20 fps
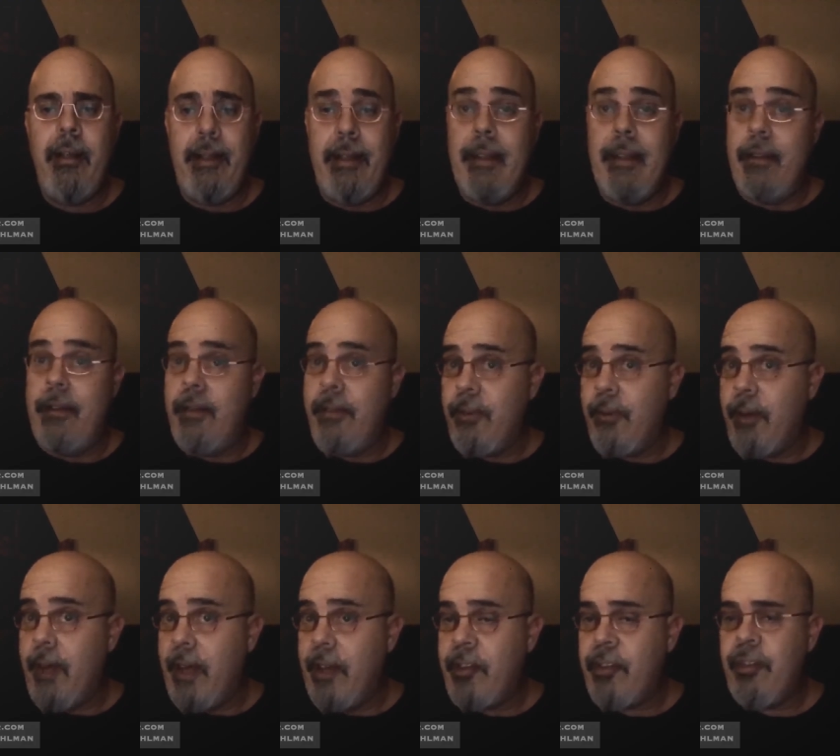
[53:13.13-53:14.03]
It
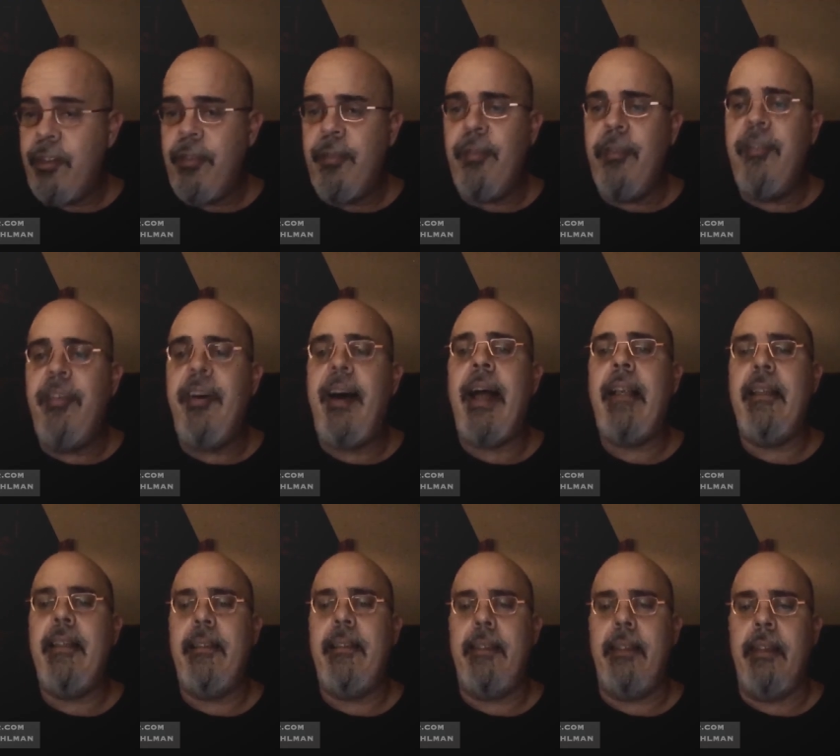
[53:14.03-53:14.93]
thrashed
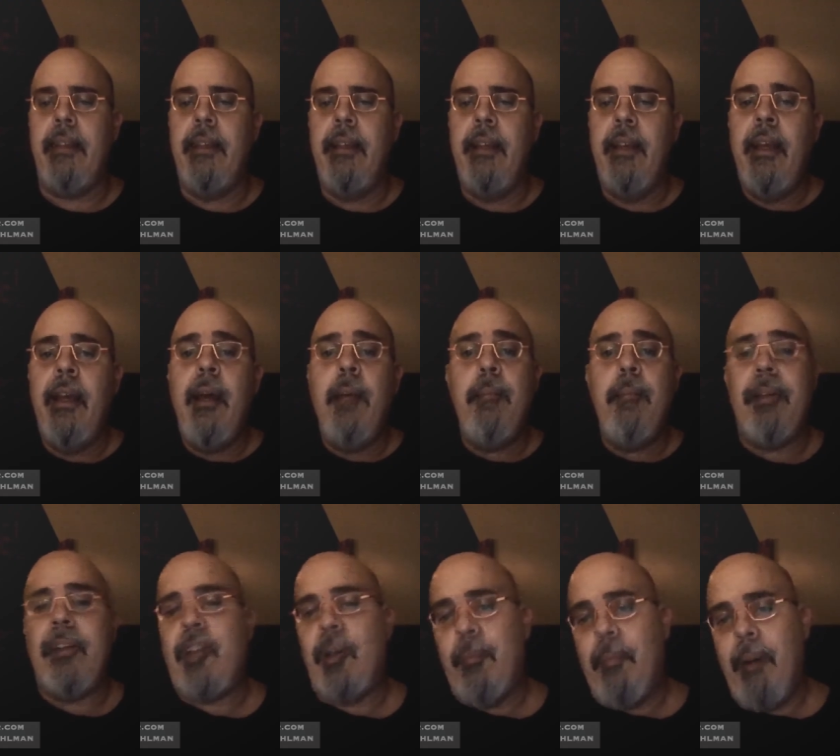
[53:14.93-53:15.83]
violently,
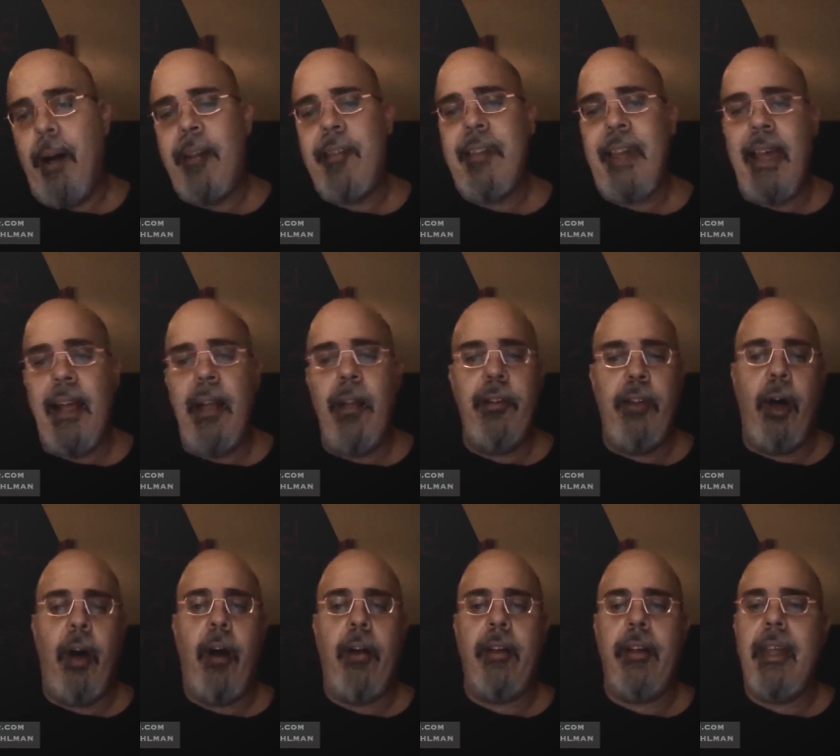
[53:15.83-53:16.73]
but Tomas held
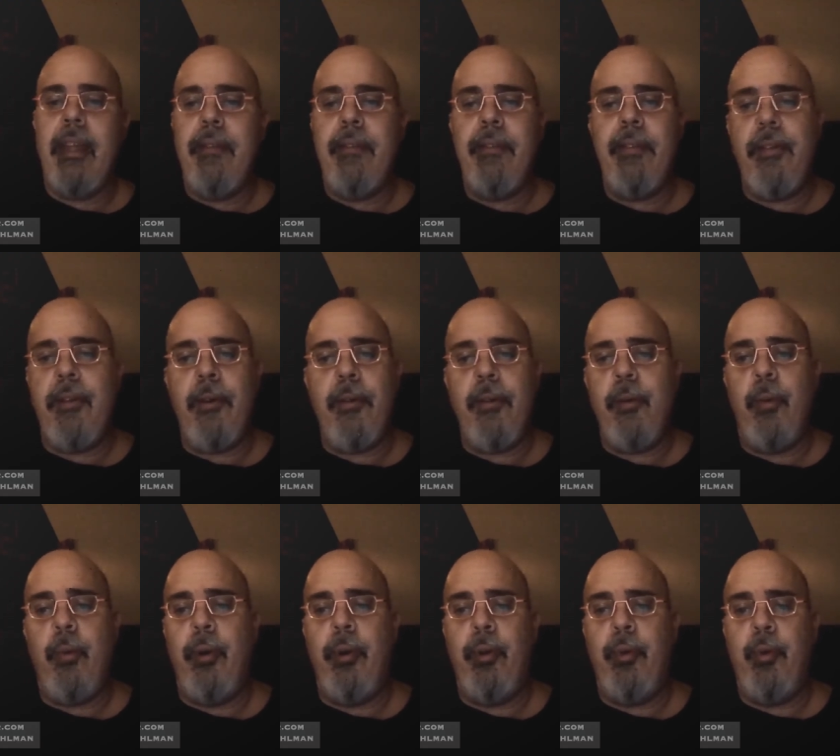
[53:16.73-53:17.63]
on even though the
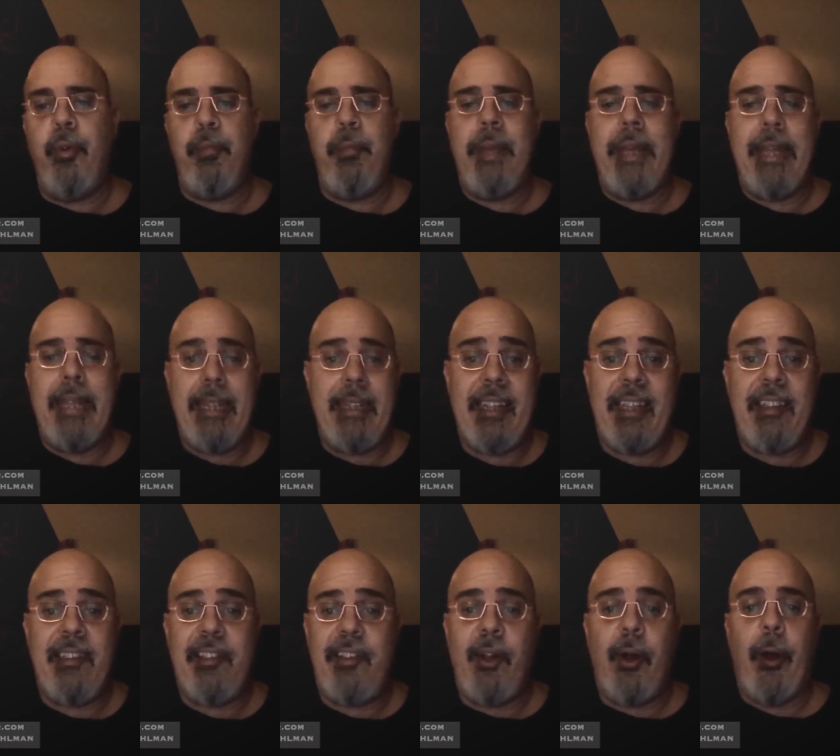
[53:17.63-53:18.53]
world was beginning to
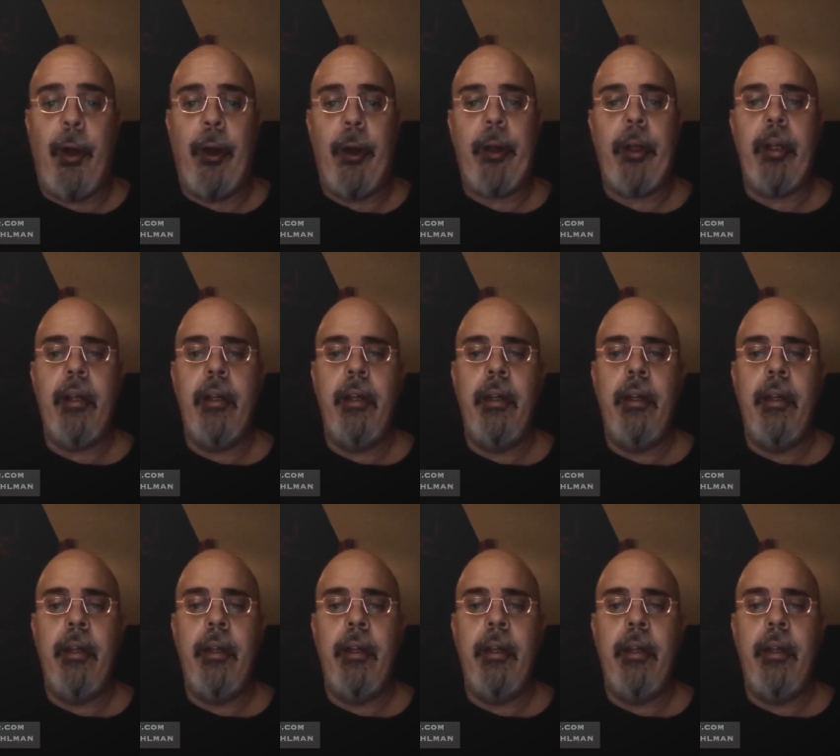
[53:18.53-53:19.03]
get dark.